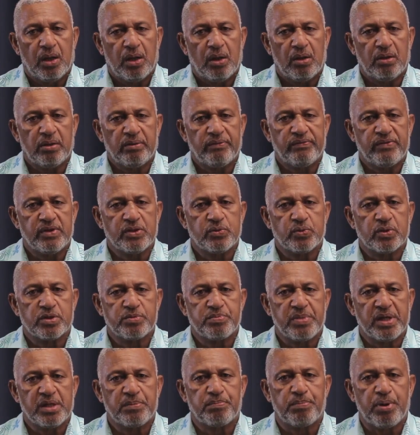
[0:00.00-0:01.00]
All of this
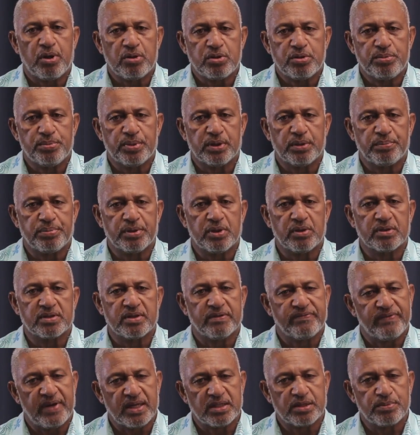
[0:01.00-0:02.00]
was made possible because
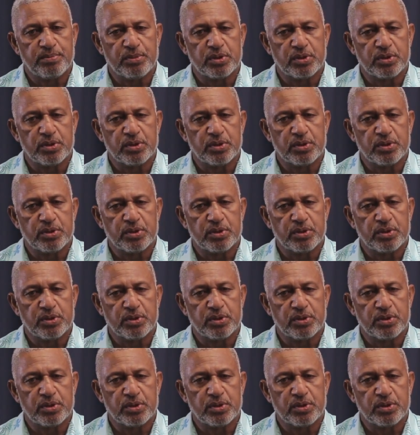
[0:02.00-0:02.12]
the vast